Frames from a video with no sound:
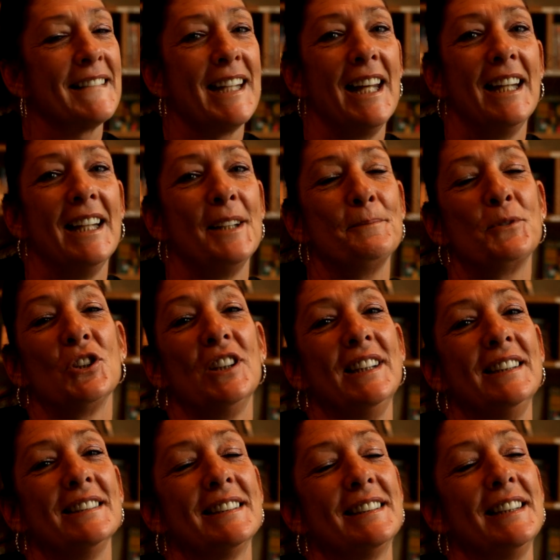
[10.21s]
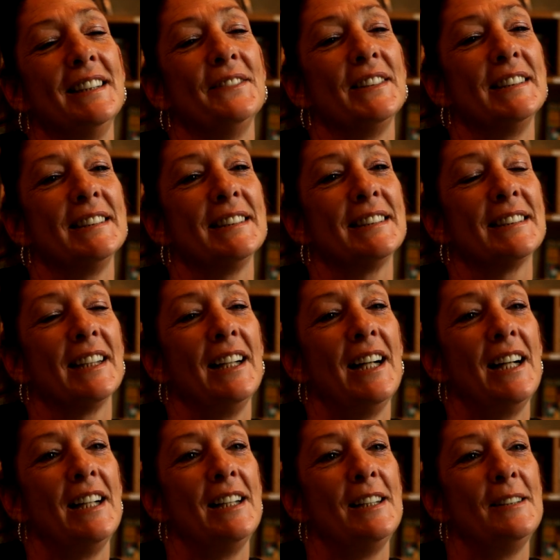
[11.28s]
Okay, I'm Jeaneen Stevens.
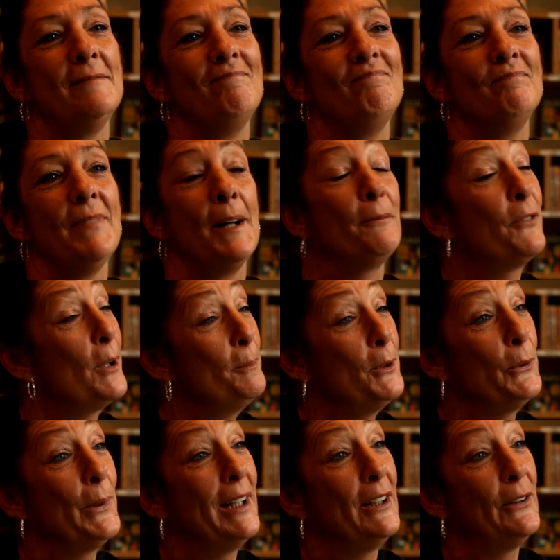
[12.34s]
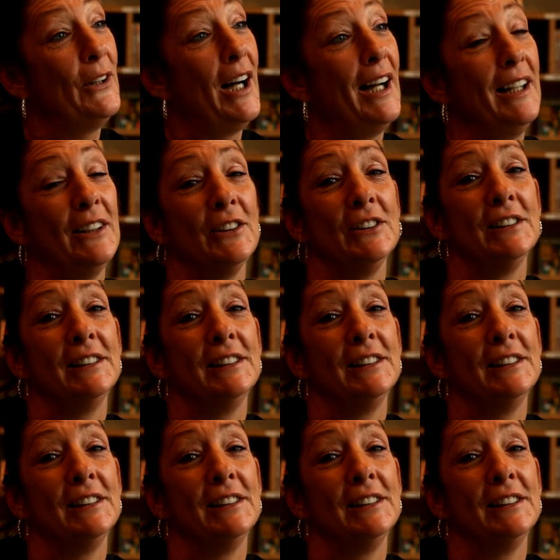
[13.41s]
I'm from Lorain, Ohio.